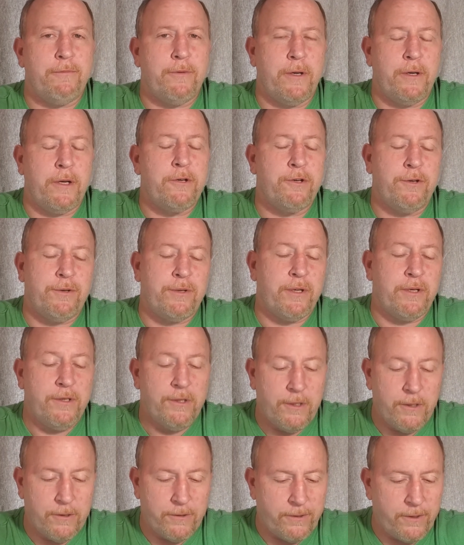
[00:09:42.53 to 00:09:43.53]
I shouldn't say
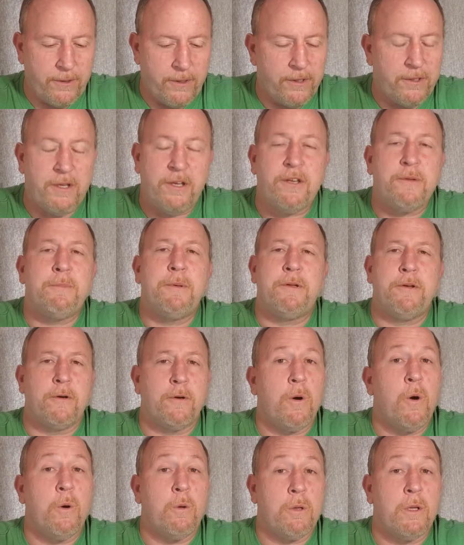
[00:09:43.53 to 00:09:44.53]
years. It's been their
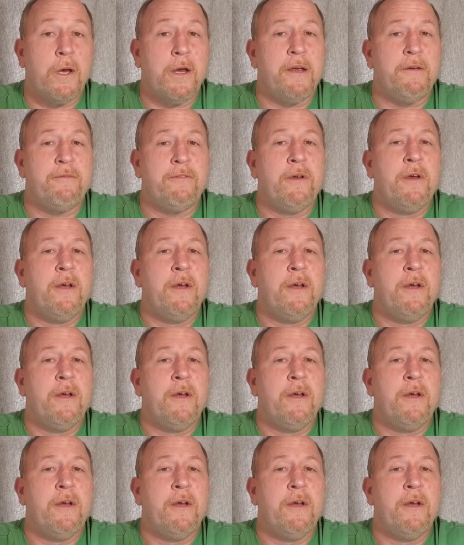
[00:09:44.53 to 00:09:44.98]
whole life